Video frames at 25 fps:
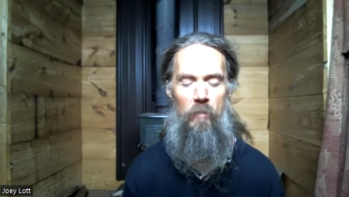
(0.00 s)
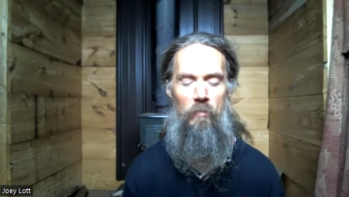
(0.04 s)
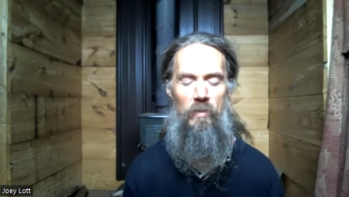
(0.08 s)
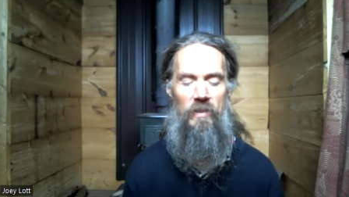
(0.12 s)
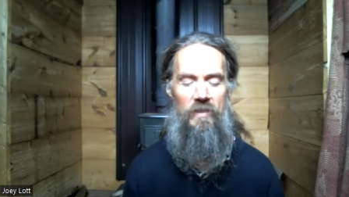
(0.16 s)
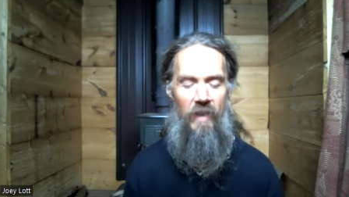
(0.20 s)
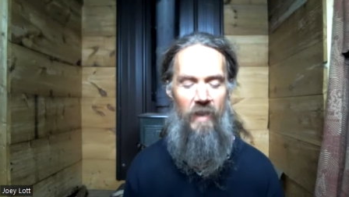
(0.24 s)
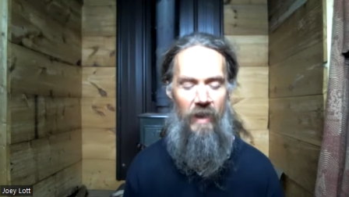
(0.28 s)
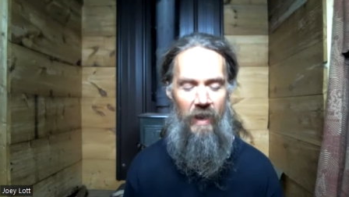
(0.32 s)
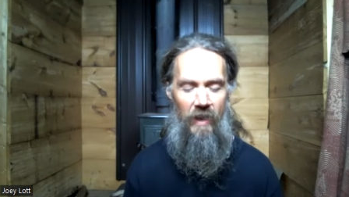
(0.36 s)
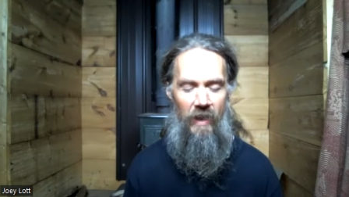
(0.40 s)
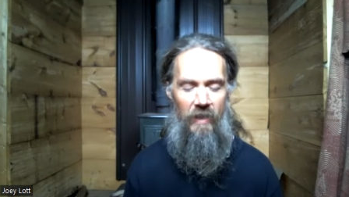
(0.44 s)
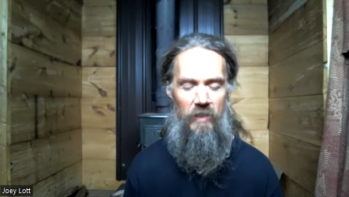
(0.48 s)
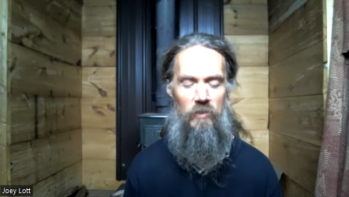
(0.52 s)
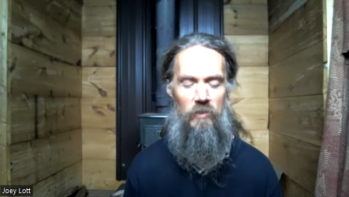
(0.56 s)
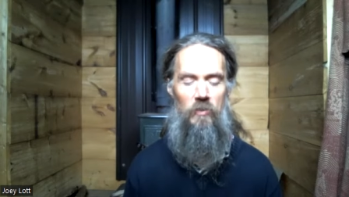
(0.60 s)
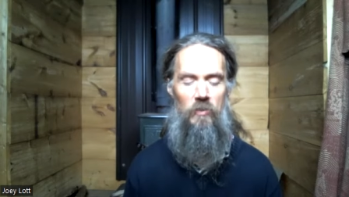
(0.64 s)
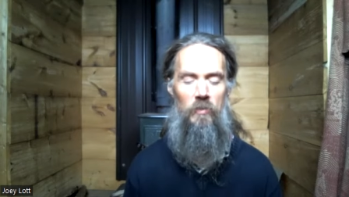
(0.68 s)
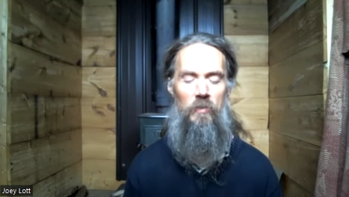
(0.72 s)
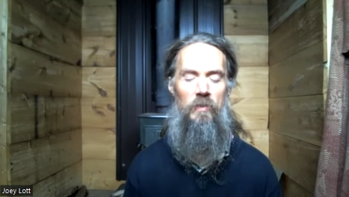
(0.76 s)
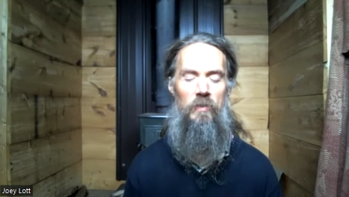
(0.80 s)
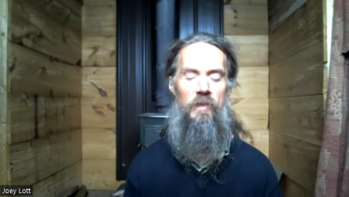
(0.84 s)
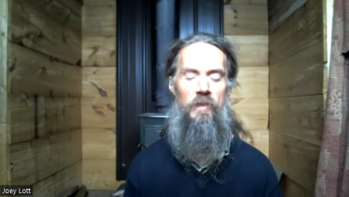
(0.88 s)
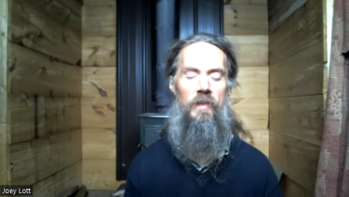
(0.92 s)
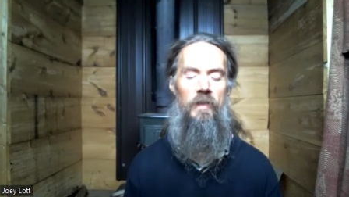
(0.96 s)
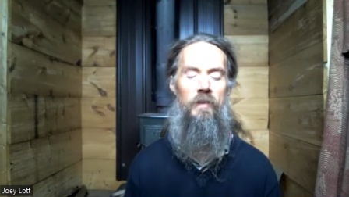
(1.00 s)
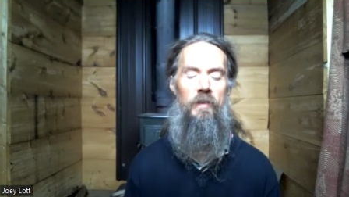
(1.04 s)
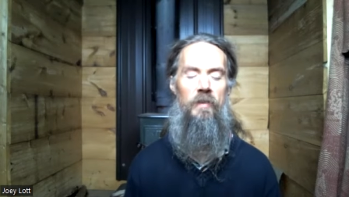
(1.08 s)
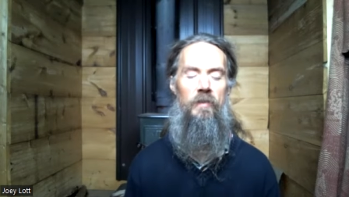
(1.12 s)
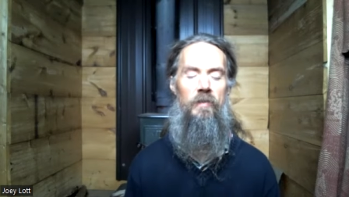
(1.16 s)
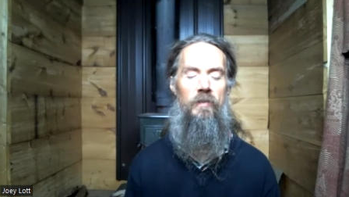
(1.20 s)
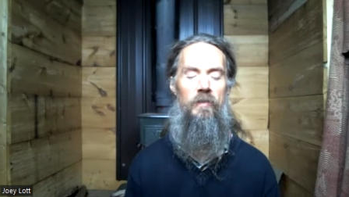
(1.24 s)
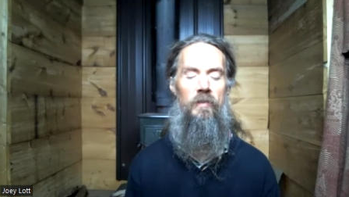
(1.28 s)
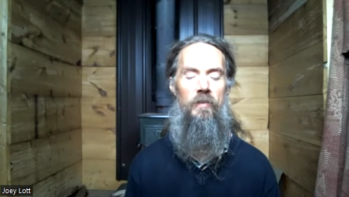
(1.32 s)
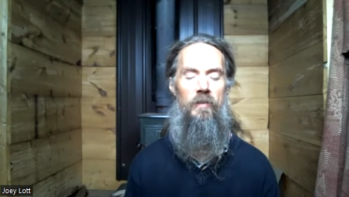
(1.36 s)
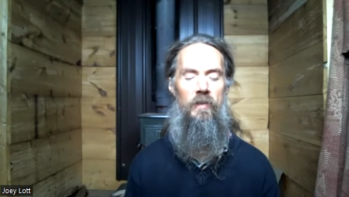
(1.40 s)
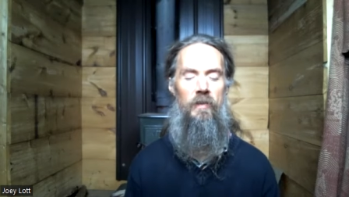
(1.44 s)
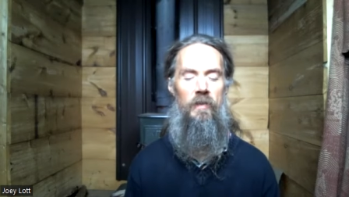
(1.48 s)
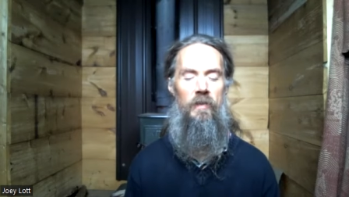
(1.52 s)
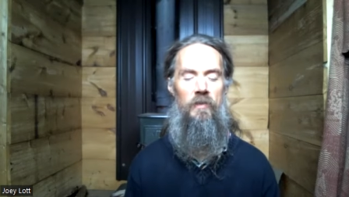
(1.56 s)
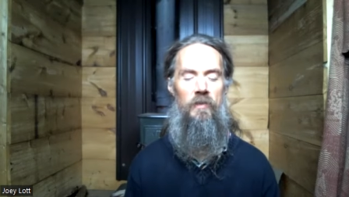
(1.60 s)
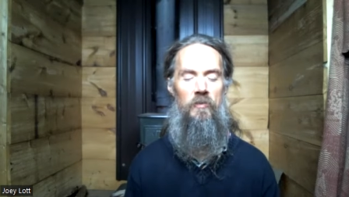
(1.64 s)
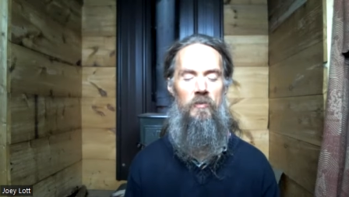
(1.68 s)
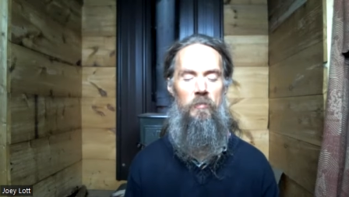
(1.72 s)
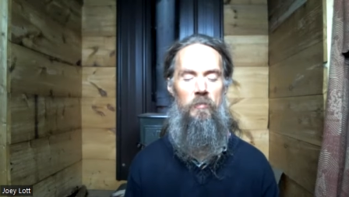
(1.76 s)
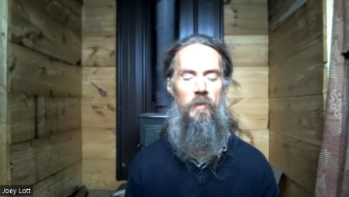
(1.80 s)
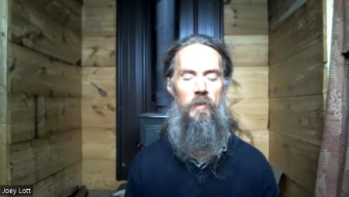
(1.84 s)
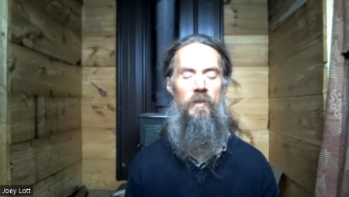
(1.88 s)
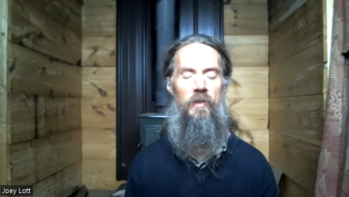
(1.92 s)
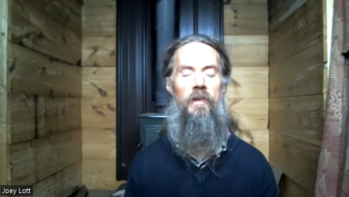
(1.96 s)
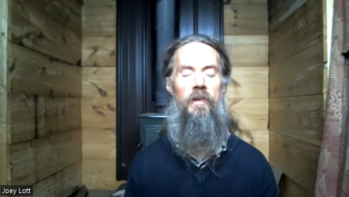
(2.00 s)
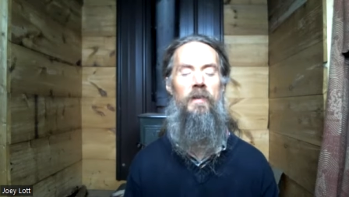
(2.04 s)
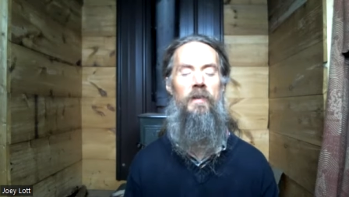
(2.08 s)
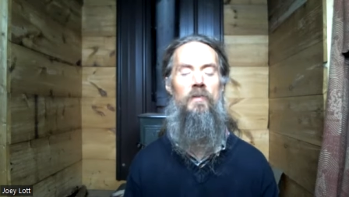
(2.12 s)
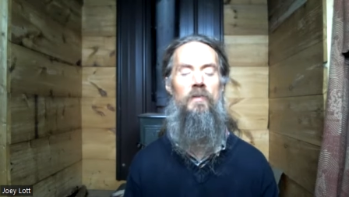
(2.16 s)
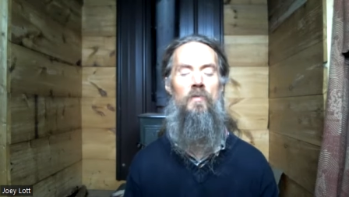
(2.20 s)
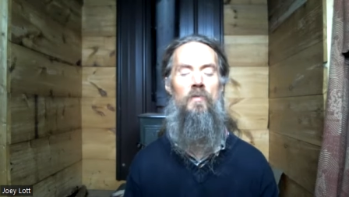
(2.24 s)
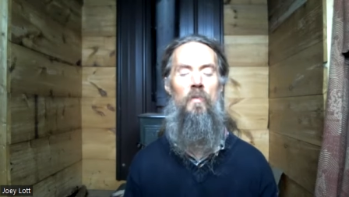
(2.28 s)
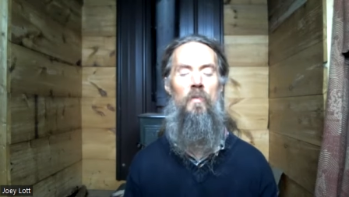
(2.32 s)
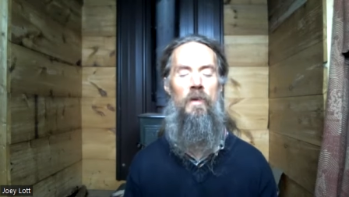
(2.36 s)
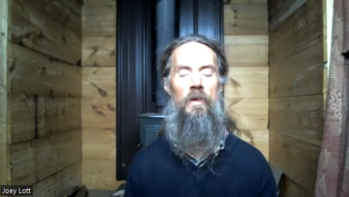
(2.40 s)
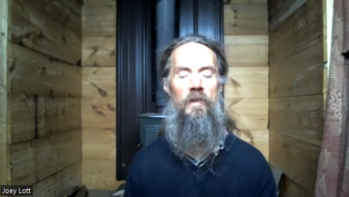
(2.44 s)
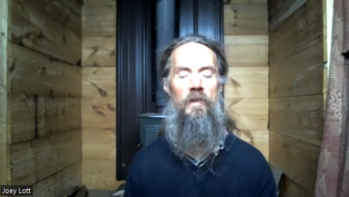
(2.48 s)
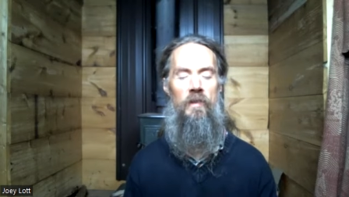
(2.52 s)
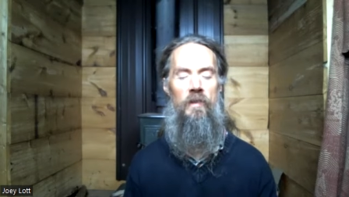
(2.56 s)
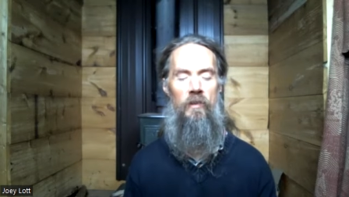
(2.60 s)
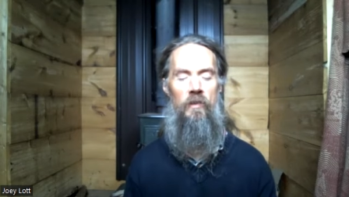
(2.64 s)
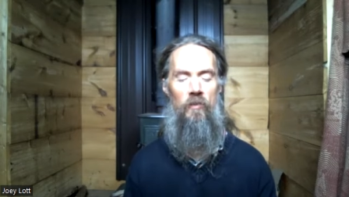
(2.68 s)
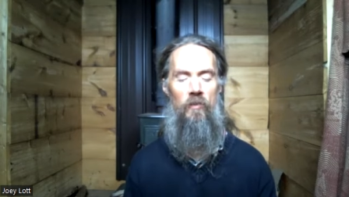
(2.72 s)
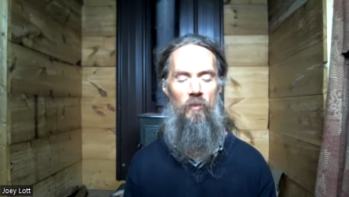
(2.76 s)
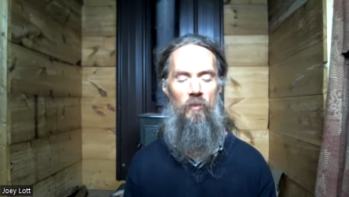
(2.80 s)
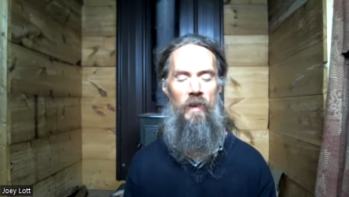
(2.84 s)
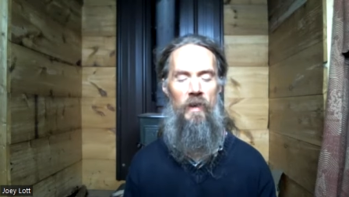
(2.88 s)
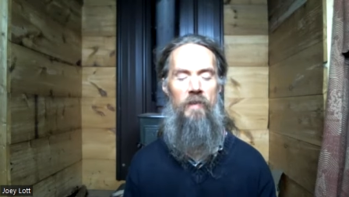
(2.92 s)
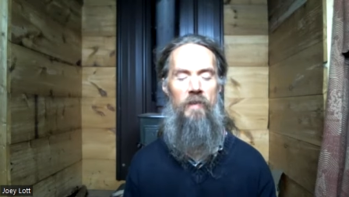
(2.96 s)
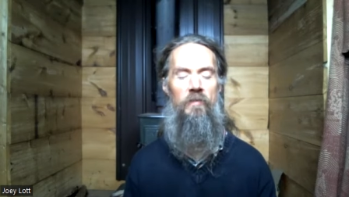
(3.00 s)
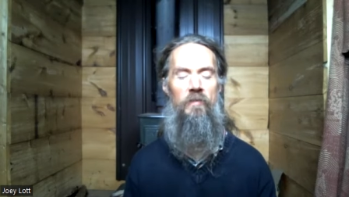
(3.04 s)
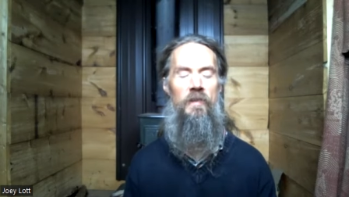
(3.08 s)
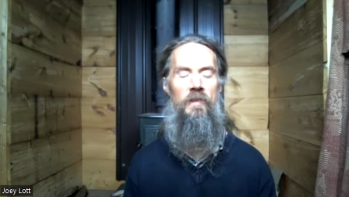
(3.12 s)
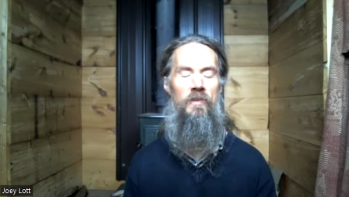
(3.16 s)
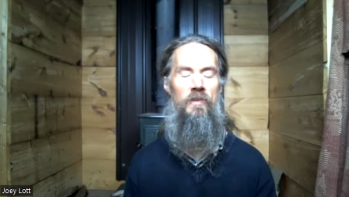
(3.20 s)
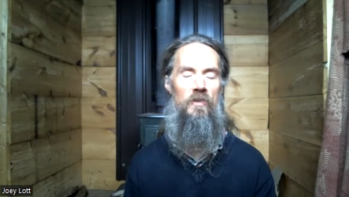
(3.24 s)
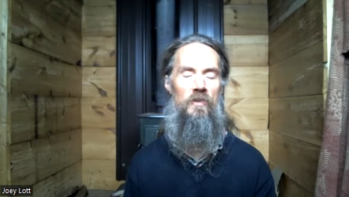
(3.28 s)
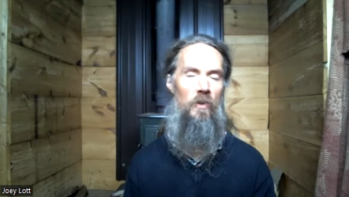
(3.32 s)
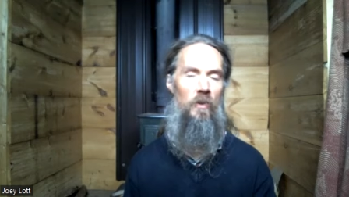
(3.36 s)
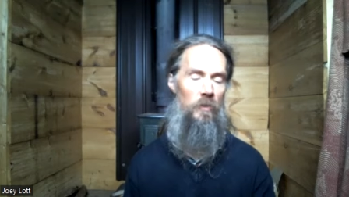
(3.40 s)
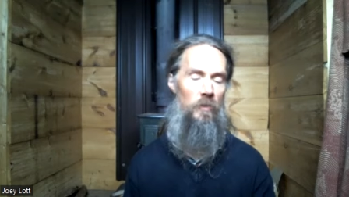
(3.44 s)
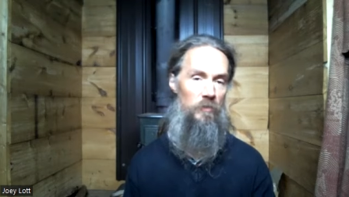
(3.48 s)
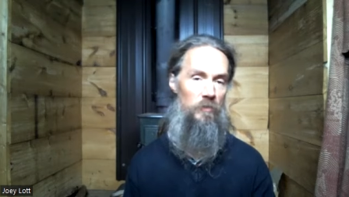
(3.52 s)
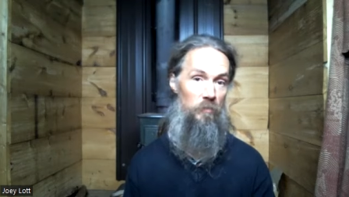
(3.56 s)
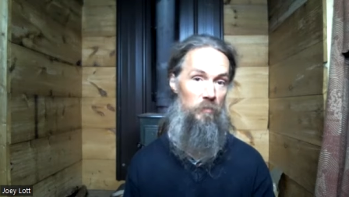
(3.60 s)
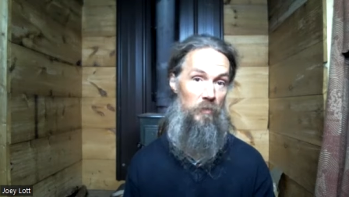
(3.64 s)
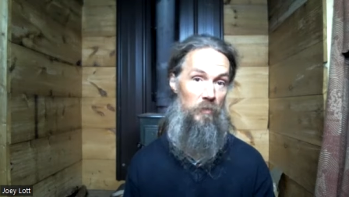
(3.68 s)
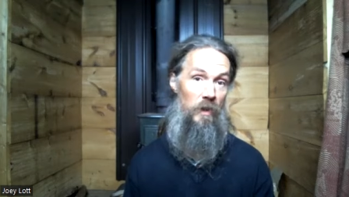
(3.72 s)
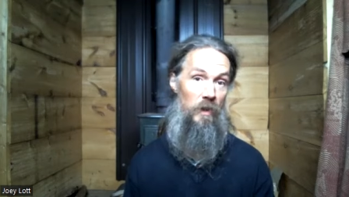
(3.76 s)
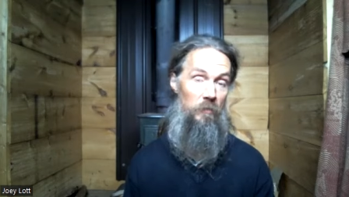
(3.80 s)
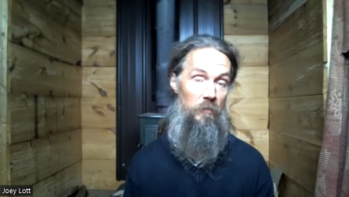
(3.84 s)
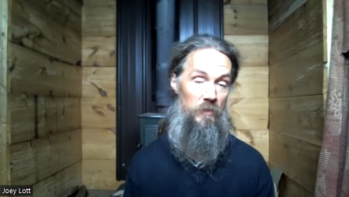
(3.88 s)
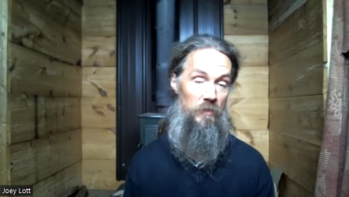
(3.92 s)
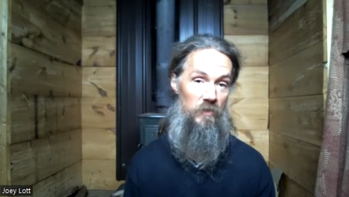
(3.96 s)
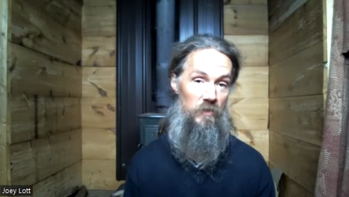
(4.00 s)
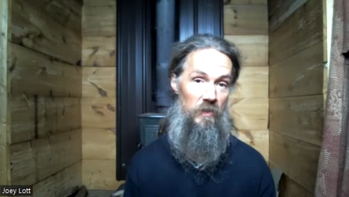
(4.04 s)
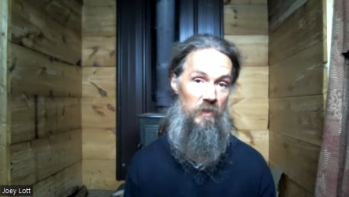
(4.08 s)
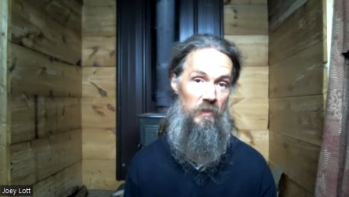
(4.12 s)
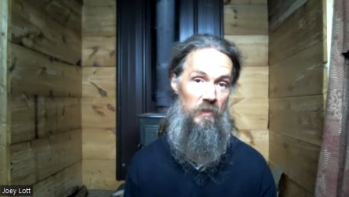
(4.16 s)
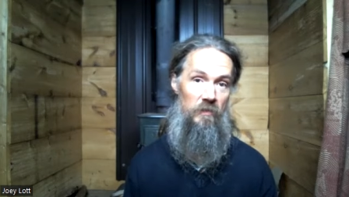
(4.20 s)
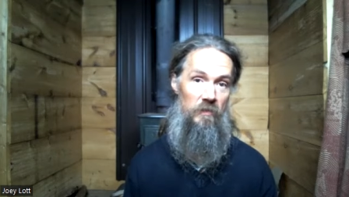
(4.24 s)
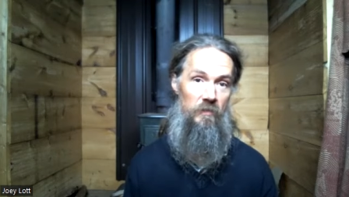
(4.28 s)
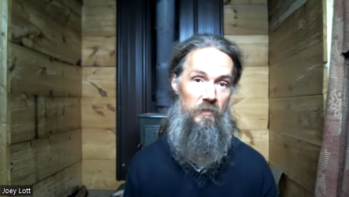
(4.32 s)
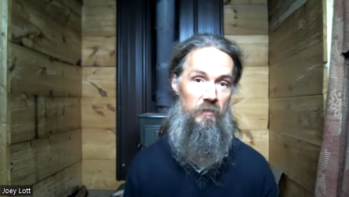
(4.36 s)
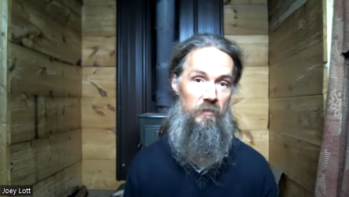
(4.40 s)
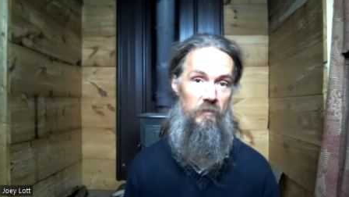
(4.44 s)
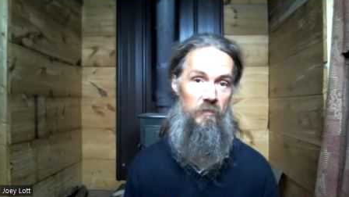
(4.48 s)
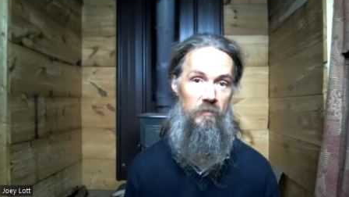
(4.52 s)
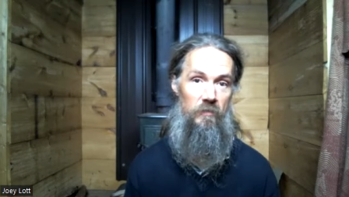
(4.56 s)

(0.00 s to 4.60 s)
but to actually experience what the craving is always promising?